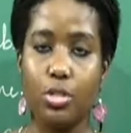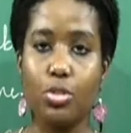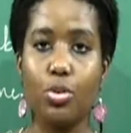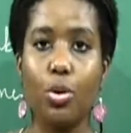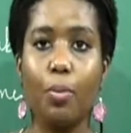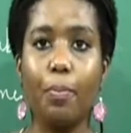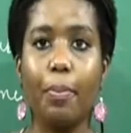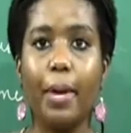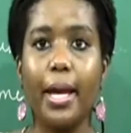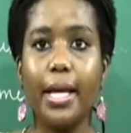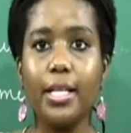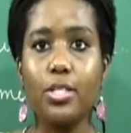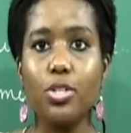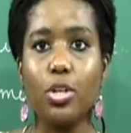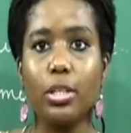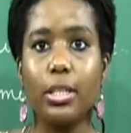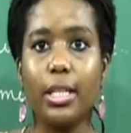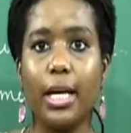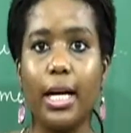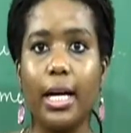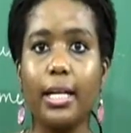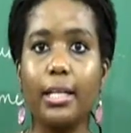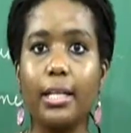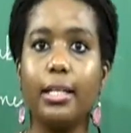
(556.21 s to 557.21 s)
So based
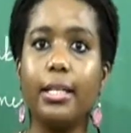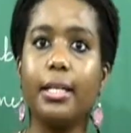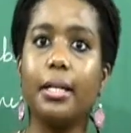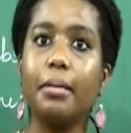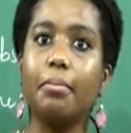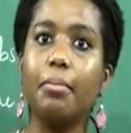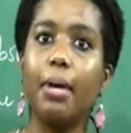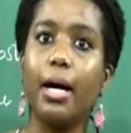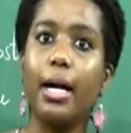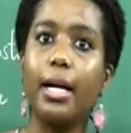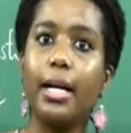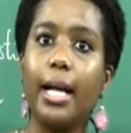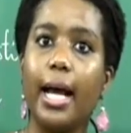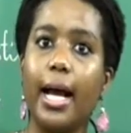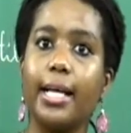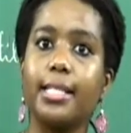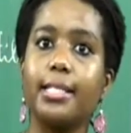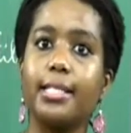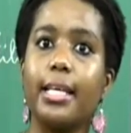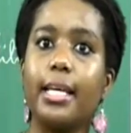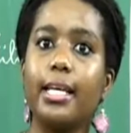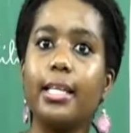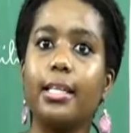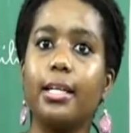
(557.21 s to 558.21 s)
on that, the demand
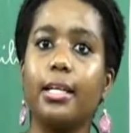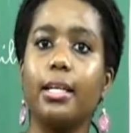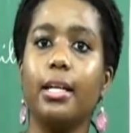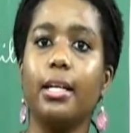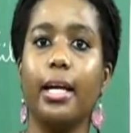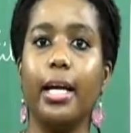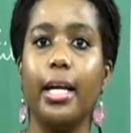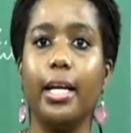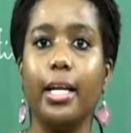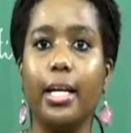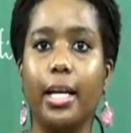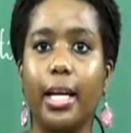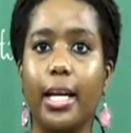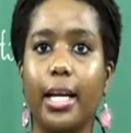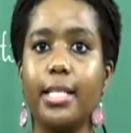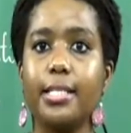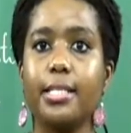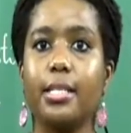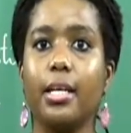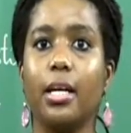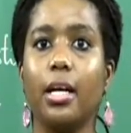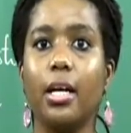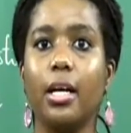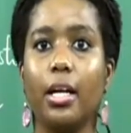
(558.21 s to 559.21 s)
has either
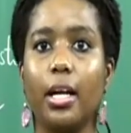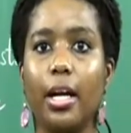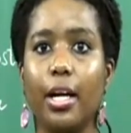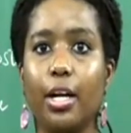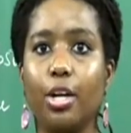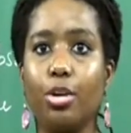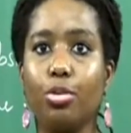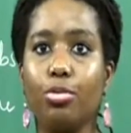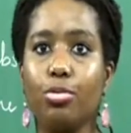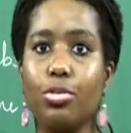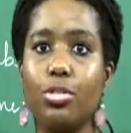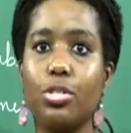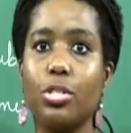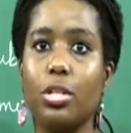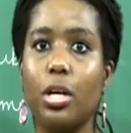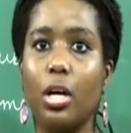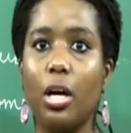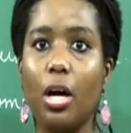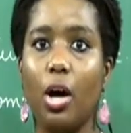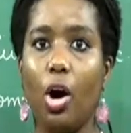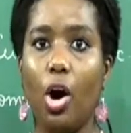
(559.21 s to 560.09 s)
increased, reduced,